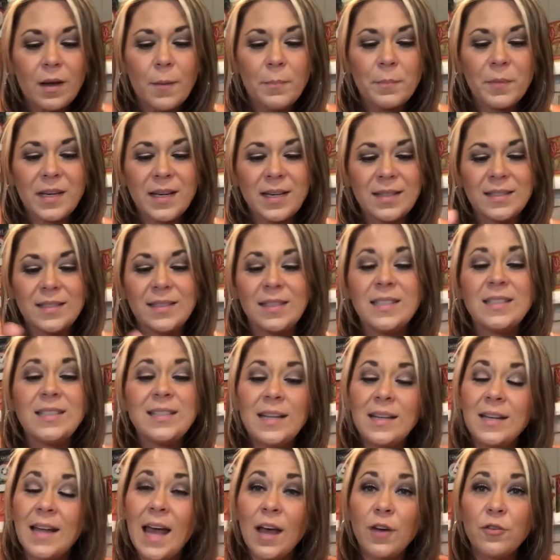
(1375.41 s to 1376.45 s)
because this
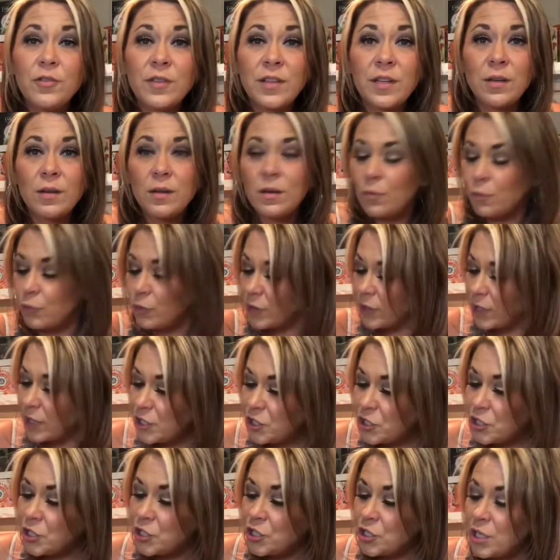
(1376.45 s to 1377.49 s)
unhealthy
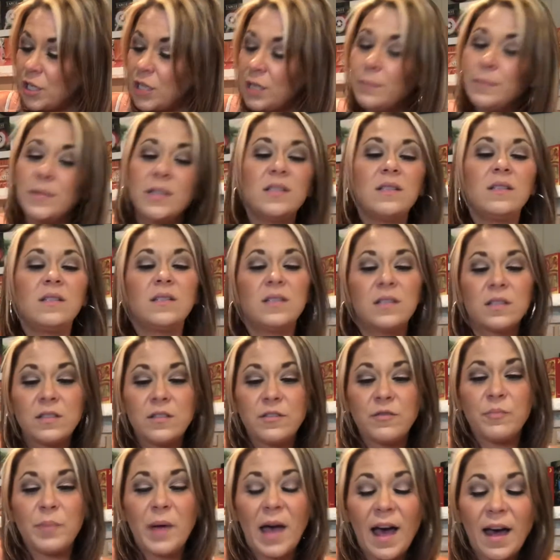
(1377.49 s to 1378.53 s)
relationship, these
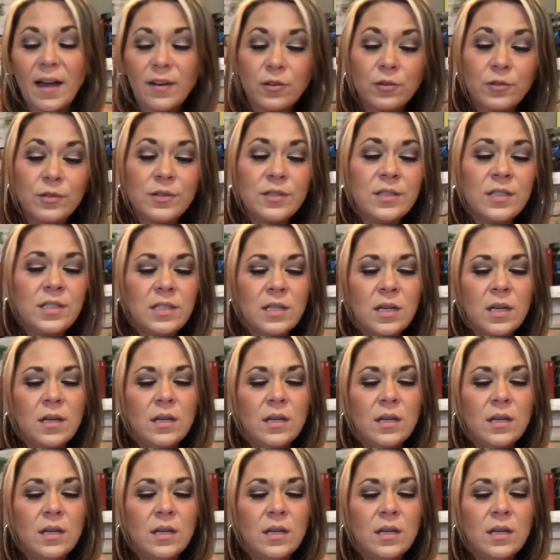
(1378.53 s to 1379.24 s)
addictive patterns